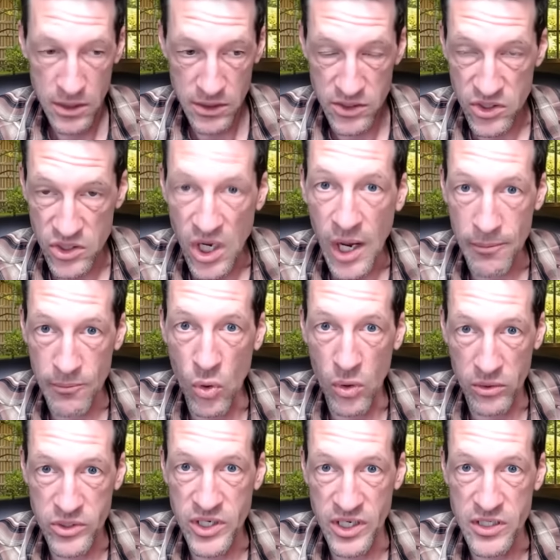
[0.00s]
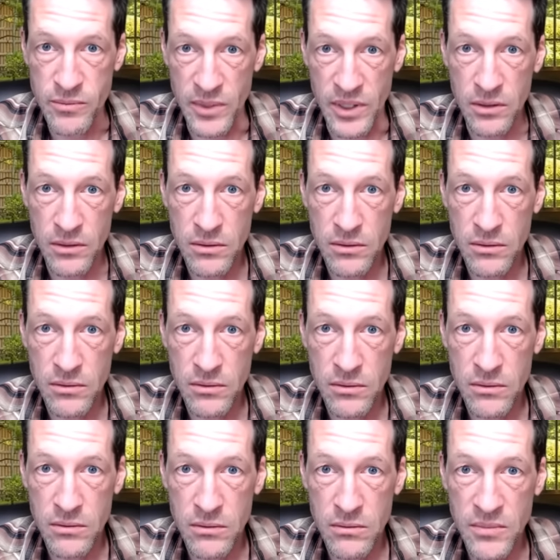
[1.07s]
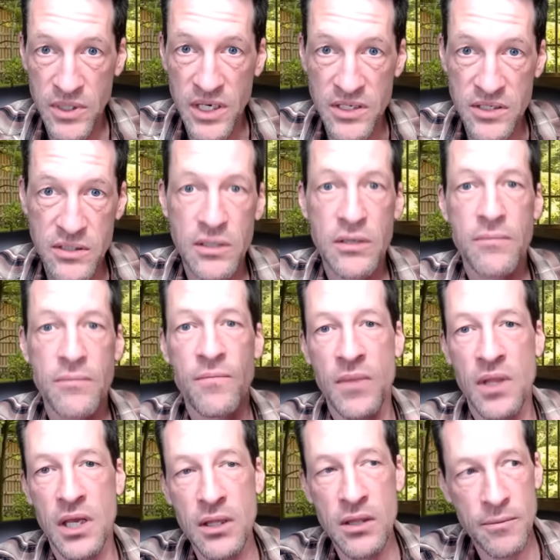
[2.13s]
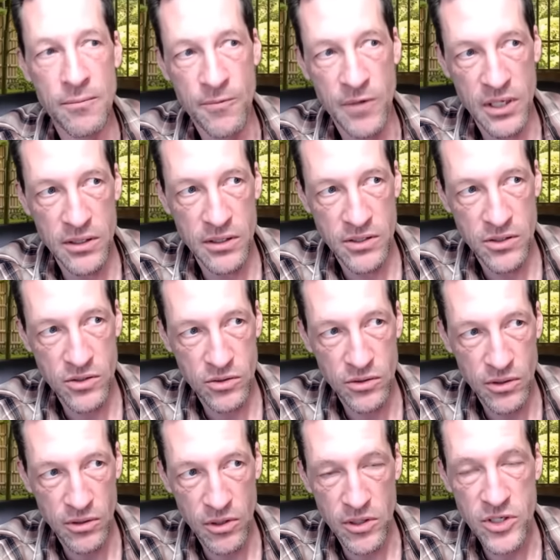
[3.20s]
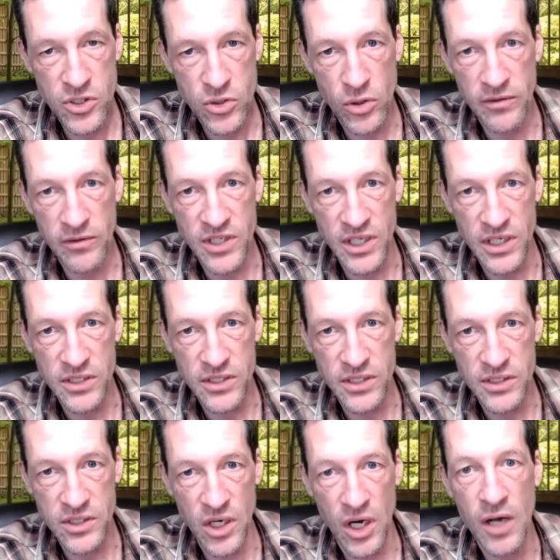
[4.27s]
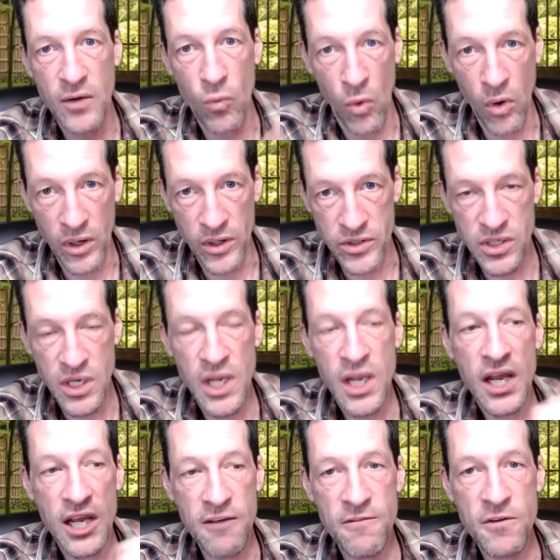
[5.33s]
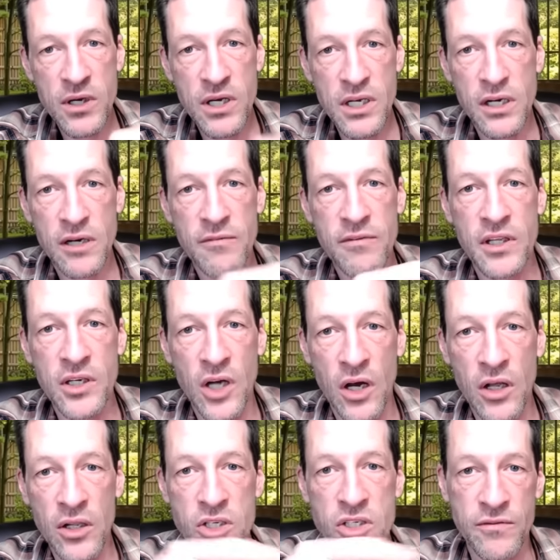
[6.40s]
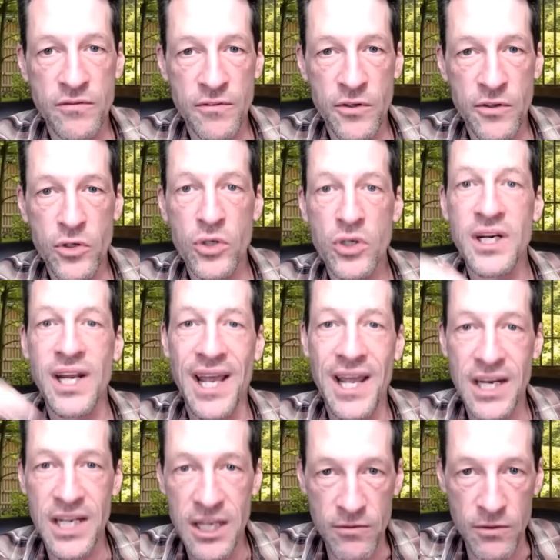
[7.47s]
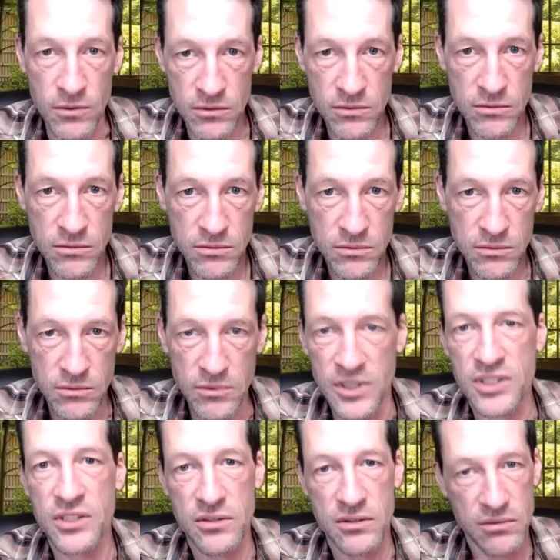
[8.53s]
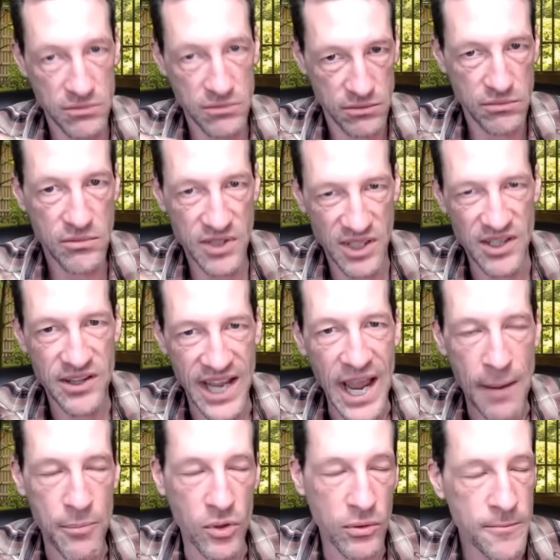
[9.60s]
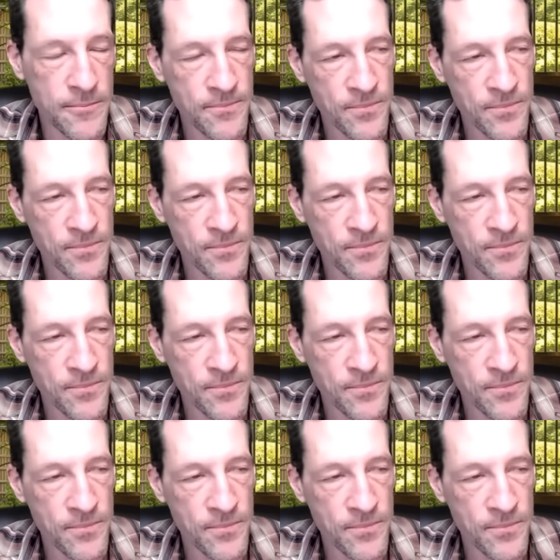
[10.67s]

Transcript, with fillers: stop moral judgment mm-hmm. because in the in the third story of genesis god warns if you eat of the knowledge of good and evil which is you know the apple